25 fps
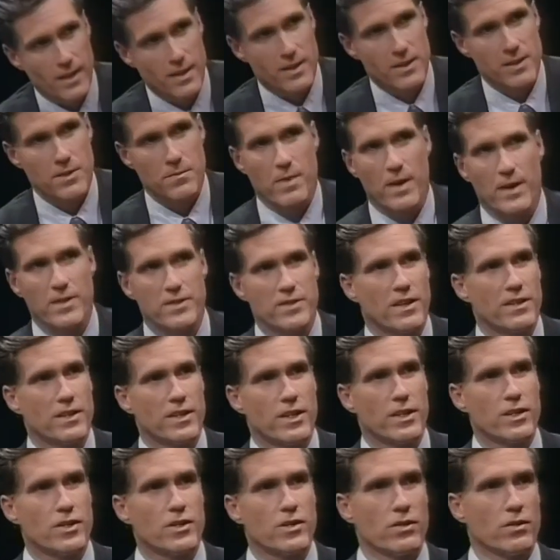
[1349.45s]
Depends on the
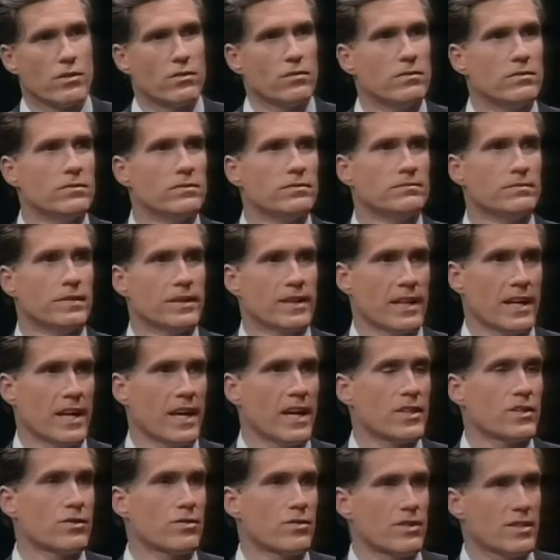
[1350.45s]
issue, but the
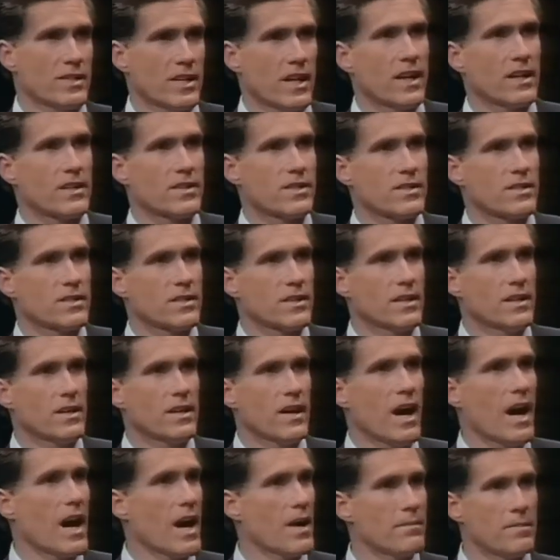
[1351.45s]
answer is yes.
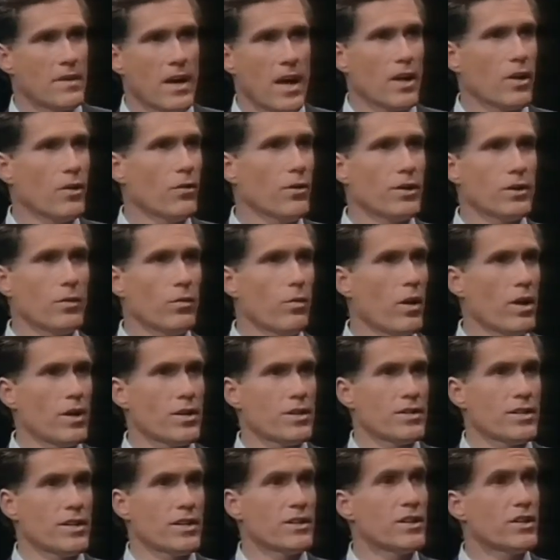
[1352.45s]
I'm not going to
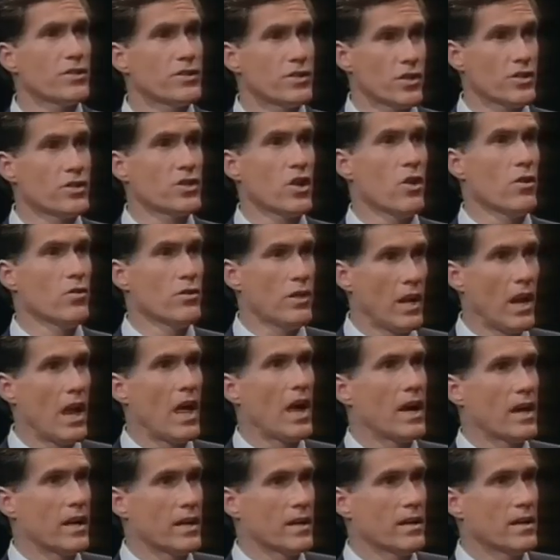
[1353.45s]
Washington to toe the
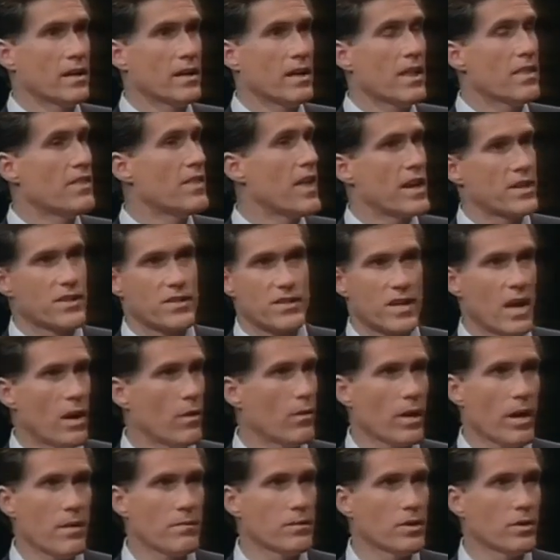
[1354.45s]
line. That is not
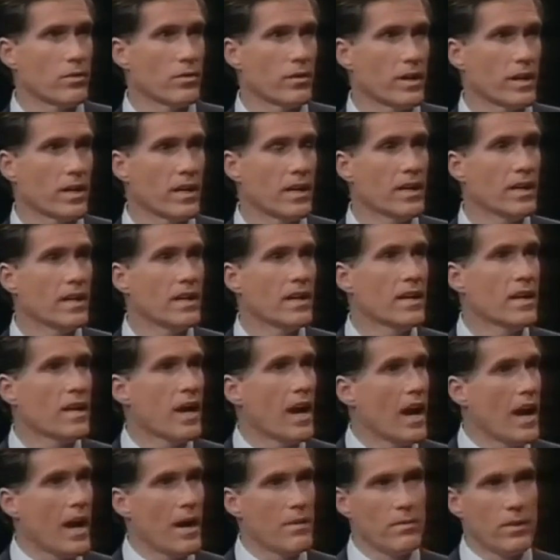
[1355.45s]
what I'm doing.
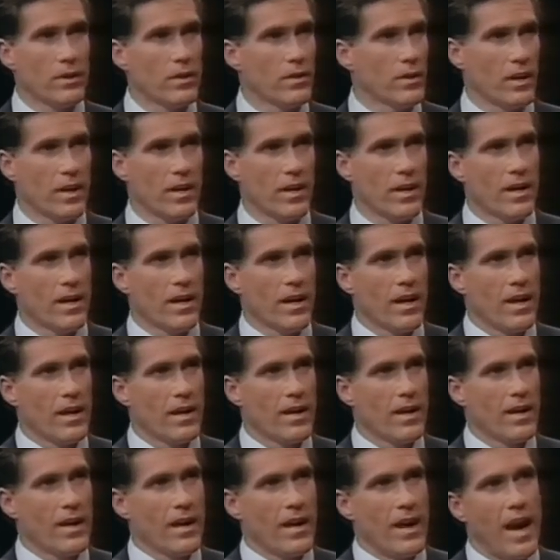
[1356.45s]

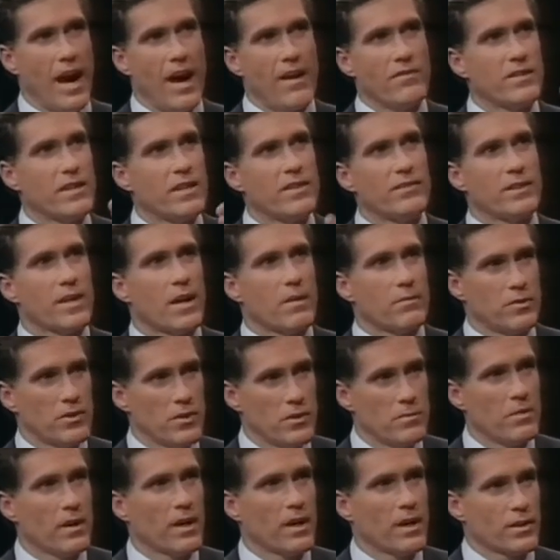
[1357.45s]
I've given up
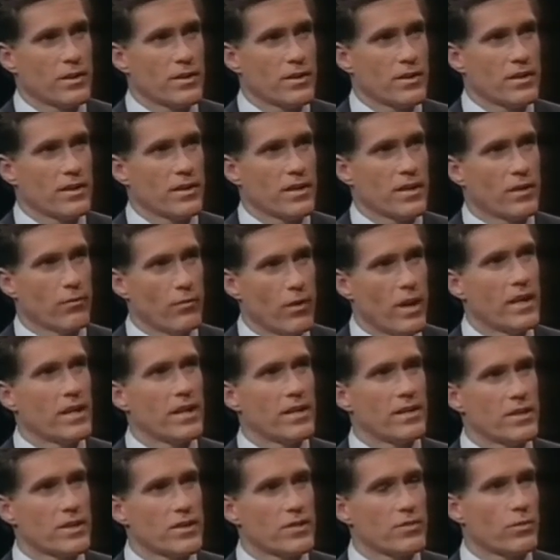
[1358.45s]
too much in running
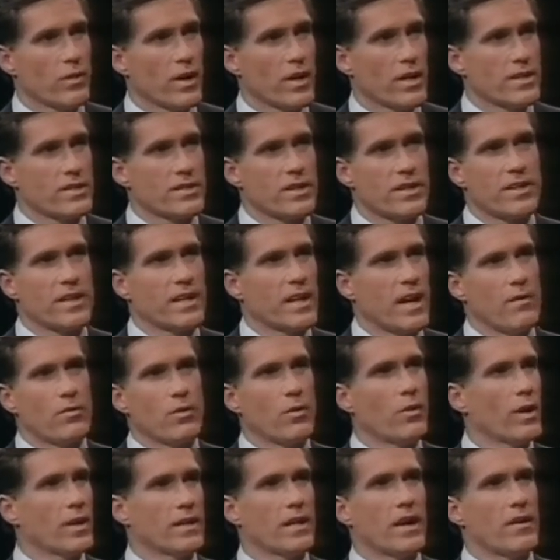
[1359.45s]
in this race to think I'm
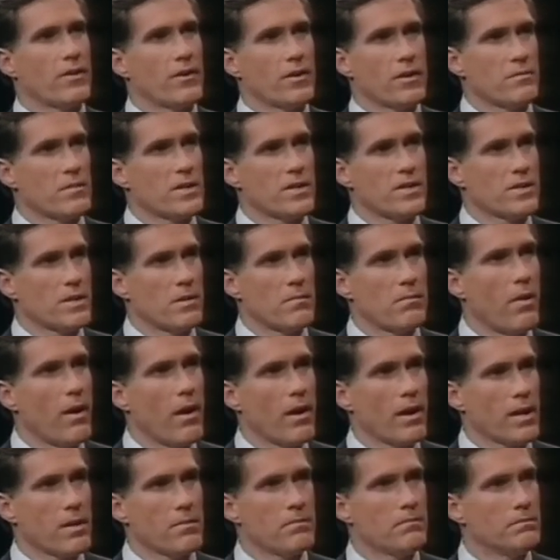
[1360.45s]
going down there to be some
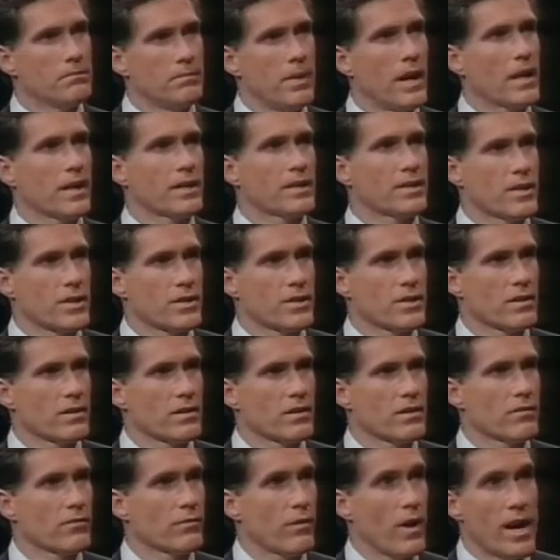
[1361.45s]
party politician
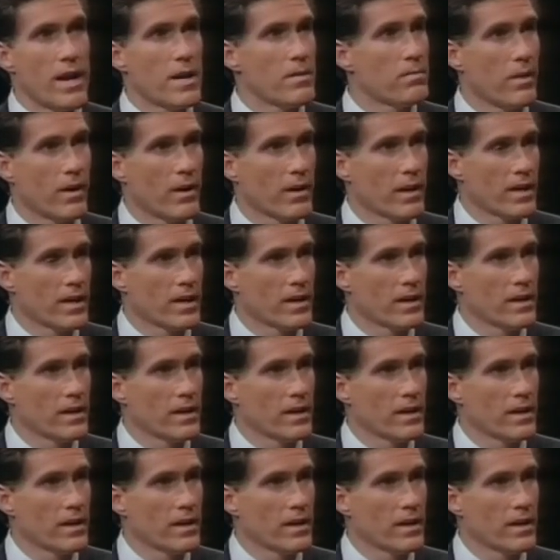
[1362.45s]
for any party.